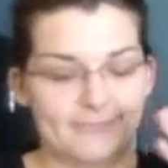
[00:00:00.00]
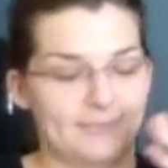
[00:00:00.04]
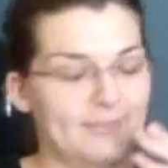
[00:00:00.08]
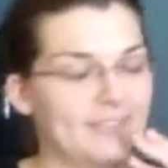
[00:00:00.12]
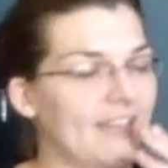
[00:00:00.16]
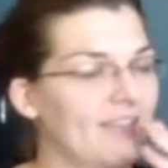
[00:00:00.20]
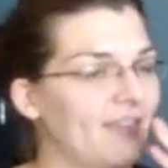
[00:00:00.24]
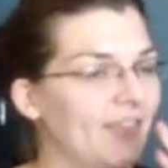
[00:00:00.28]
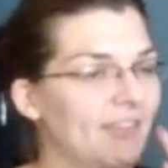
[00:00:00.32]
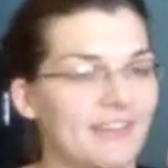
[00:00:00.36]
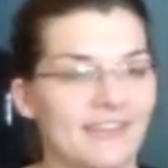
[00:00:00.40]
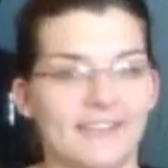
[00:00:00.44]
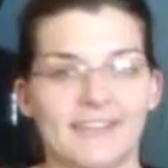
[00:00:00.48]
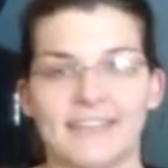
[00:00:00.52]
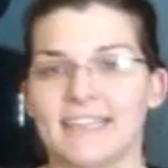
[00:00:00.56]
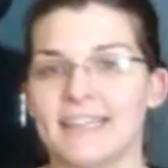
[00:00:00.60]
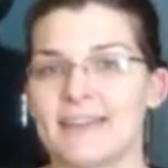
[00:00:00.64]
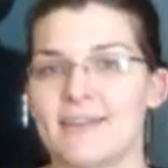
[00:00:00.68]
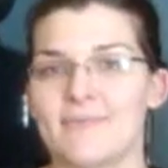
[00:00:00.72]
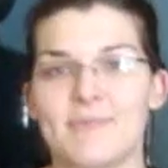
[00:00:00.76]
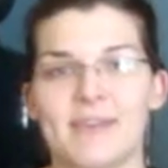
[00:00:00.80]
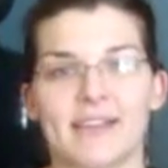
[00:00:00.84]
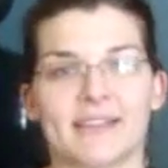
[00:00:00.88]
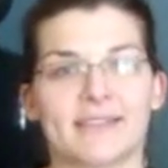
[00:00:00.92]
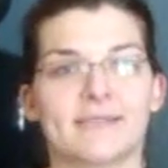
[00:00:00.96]
definitely
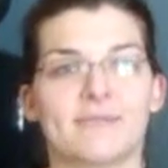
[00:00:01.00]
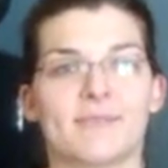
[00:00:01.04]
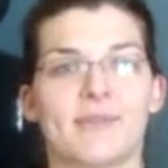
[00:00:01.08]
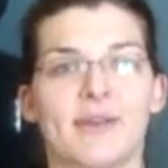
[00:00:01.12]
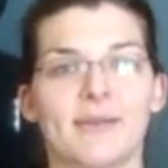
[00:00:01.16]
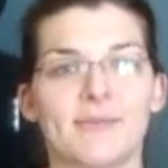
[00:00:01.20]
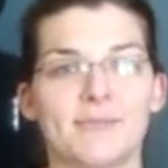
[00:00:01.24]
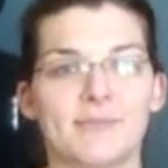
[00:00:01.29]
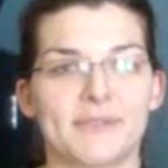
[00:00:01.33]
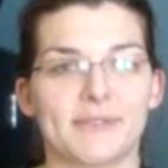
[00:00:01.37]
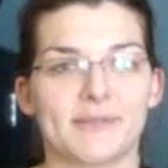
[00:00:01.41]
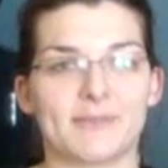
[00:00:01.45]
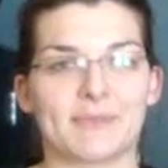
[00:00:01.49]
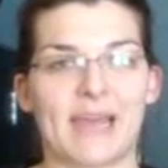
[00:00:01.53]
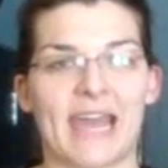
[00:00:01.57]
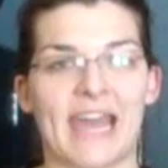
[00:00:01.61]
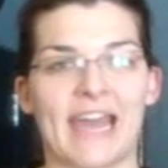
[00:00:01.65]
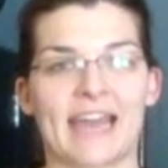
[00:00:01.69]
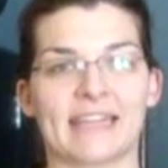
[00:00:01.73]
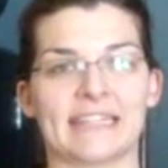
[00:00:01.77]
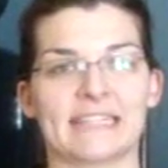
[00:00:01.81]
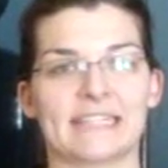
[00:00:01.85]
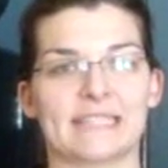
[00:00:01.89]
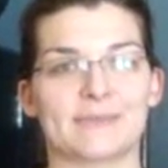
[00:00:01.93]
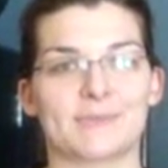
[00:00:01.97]
going to mix them up. Some
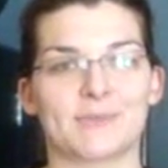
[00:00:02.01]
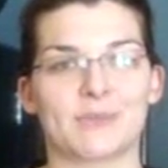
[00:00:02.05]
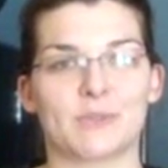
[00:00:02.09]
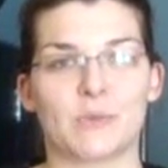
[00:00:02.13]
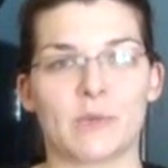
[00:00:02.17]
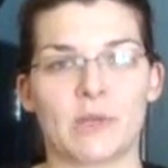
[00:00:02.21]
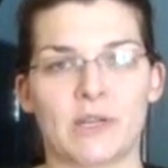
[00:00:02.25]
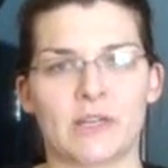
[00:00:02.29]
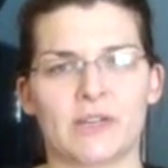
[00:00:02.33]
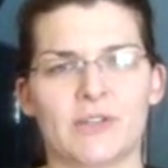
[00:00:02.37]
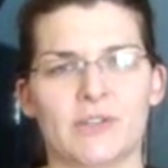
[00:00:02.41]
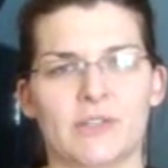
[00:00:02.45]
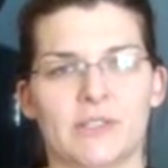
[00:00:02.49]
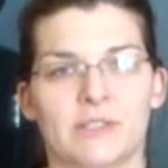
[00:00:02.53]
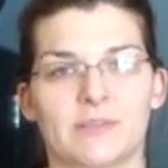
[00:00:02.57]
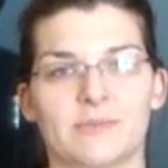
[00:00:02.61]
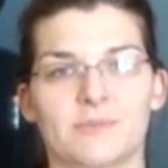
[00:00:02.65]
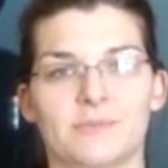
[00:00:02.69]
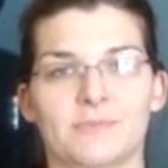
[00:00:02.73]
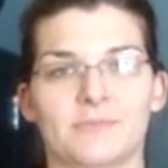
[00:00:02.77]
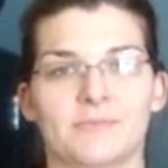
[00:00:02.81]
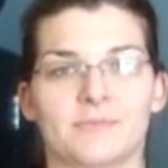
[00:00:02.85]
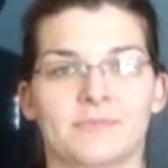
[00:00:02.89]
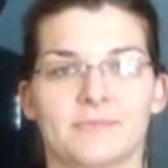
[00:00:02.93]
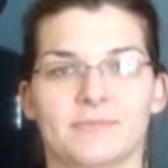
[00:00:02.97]
hats, some sweaters,
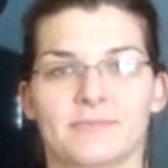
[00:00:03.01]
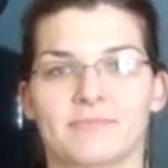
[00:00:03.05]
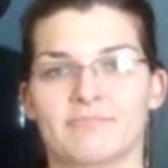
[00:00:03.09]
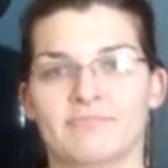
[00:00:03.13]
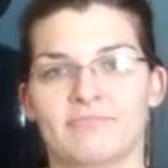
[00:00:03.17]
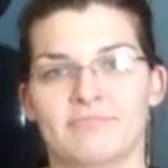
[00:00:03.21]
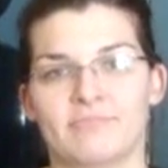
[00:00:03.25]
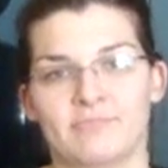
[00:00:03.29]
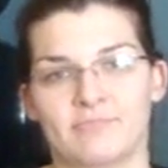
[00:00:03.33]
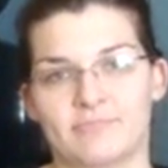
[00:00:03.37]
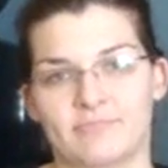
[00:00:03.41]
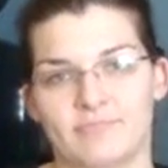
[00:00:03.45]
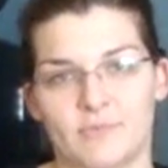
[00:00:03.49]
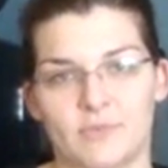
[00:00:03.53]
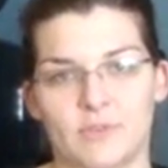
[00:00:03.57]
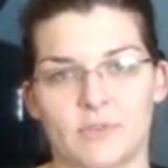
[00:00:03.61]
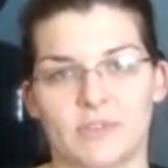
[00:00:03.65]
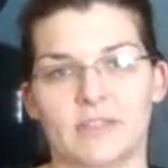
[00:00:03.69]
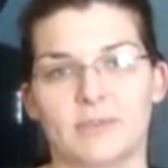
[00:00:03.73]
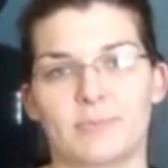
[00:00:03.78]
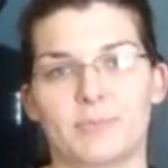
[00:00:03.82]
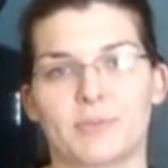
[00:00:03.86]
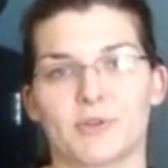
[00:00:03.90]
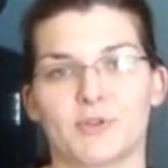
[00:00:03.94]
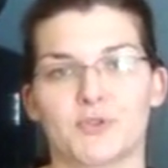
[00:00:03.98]
some
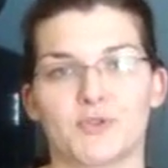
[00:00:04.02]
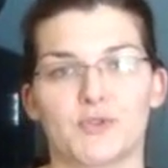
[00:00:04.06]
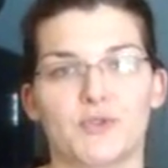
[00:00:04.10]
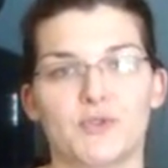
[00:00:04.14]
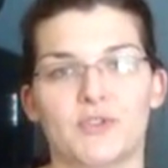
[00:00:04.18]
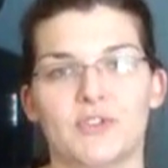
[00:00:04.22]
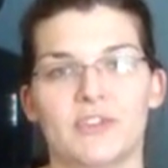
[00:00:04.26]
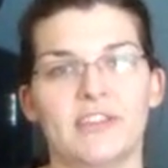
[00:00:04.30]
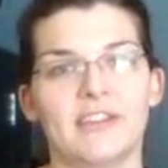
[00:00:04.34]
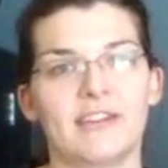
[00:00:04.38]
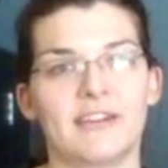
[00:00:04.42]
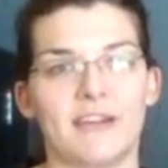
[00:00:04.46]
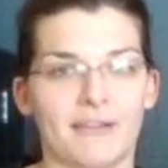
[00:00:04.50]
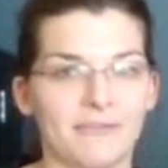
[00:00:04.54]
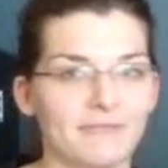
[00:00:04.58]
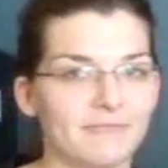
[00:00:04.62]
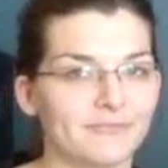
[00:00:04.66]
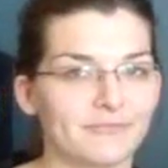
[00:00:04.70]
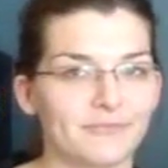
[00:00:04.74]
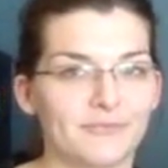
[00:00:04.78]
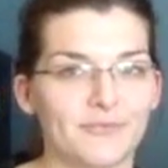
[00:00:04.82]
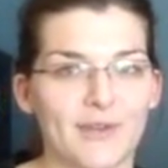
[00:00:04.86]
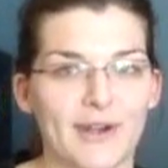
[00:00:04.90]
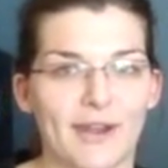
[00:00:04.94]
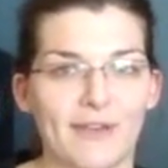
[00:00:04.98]
slippers, you know,
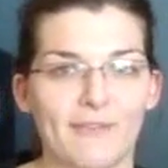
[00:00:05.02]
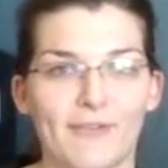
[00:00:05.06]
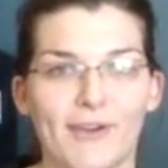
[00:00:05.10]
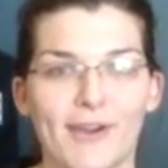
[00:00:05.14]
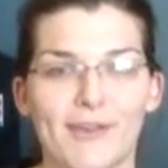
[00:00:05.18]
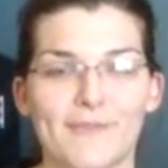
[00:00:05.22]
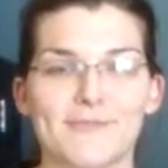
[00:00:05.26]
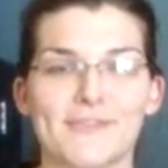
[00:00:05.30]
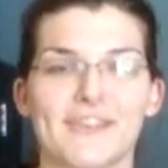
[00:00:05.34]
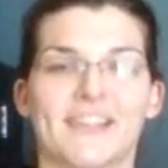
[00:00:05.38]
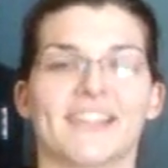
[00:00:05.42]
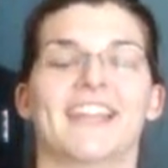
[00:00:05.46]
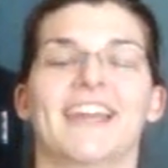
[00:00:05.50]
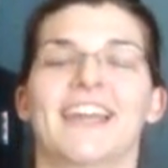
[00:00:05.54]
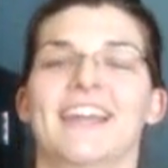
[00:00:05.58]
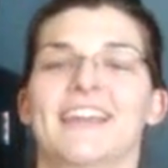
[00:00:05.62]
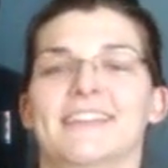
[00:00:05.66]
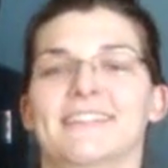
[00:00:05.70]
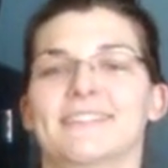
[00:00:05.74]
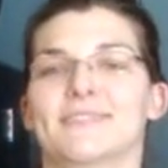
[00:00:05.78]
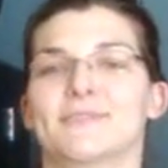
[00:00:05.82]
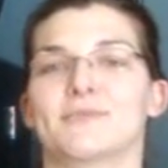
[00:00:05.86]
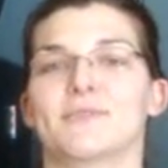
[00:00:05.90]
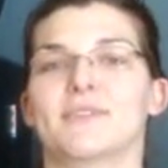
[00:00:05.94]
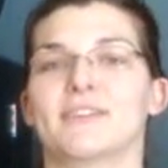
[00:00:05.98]
whatever I feel like
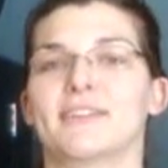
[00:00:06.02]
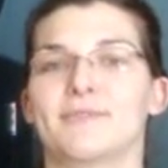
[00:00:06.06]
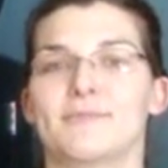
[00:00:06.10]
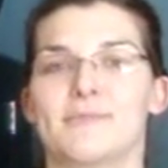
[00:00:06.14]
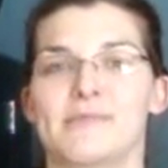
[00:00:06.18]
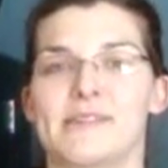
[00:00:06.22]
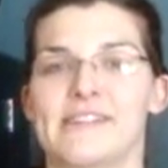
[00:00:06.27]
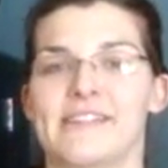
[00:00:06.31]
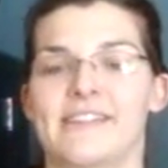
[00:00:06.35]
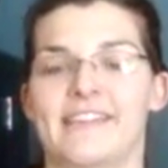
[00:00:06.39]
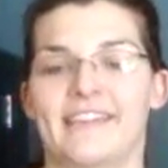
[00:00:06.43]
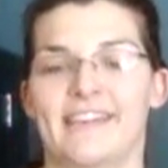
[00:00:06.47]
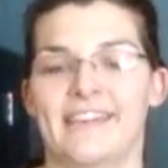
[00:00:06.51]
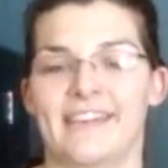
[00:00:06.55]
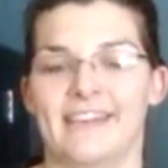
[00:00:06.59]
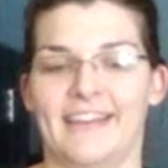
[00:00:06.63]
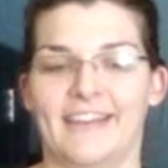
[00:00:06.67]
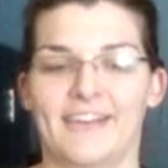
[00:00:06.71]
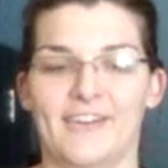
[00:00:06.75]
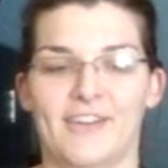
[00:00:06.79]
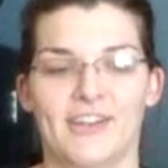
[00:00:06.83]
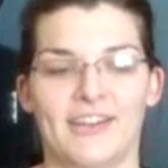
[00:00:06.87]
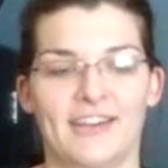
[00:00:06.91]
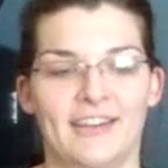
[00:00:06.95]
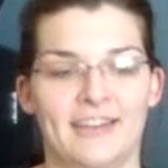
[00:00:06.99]
is what I'll be knitting
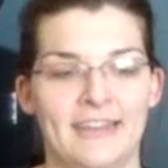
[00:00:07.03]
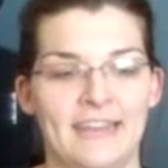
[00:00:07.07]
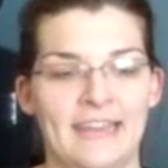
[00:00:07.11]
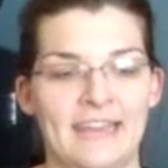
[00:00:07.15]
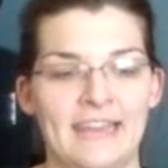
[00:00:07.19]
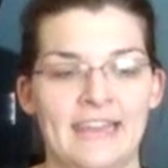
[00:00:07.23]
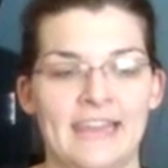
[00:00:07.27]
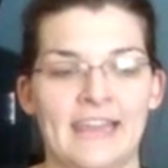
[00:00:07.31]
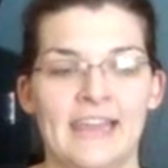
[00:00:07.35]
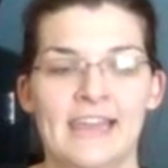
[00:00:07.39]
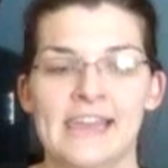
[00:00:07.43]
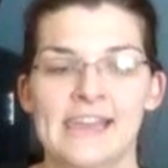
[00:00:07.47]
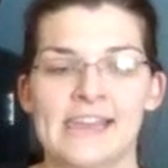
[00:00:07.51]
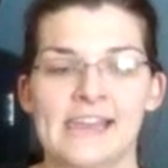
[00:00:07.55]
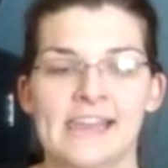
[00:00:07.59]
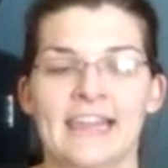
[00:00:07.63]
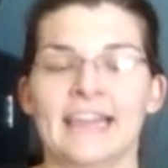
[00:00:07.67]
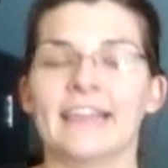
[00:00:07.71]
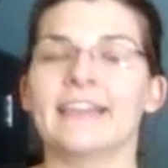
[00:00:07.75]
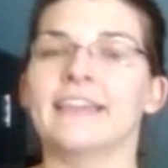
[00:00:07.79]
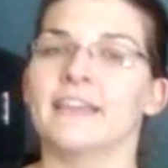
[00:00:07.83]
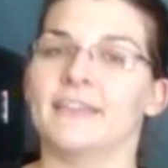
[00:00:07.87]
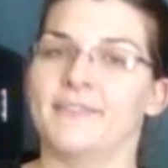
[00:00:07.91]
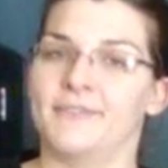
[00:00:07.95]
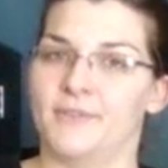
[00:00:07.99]
on
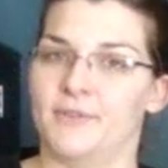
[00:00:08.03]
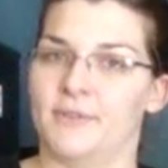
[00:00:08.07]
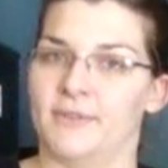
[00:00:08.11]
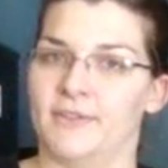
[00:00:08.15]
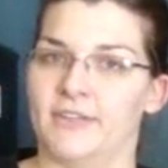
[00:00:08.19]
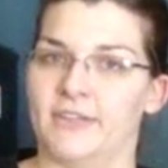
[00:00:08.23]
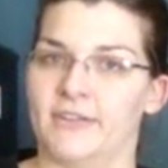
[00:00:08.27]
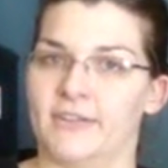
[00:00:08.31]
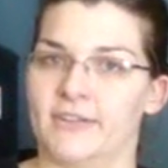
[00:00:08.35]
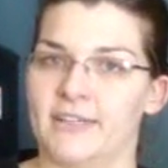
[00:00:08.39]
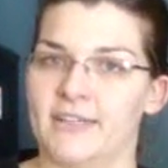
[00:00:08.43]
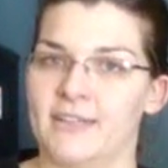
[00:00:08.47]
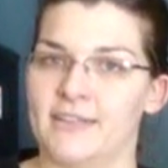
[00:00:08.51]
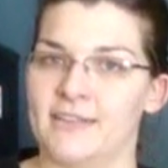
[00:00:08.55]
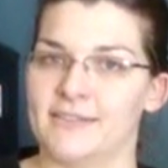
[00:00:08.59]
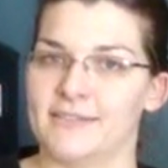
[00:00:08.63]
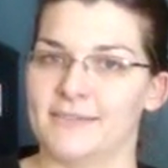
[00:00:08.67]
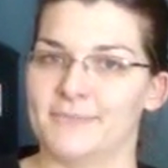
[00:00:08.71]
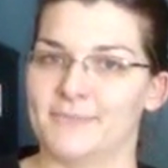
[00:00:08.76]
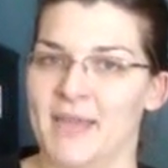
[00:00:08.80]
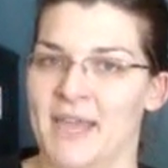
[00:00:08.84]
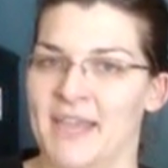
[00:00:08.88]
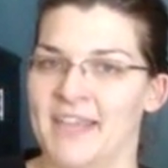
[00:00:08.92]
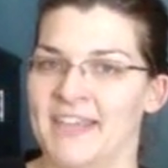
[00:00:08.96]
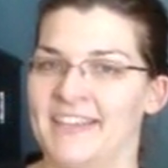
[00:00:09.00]
in case you're
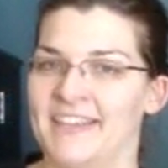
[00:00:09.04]
curious.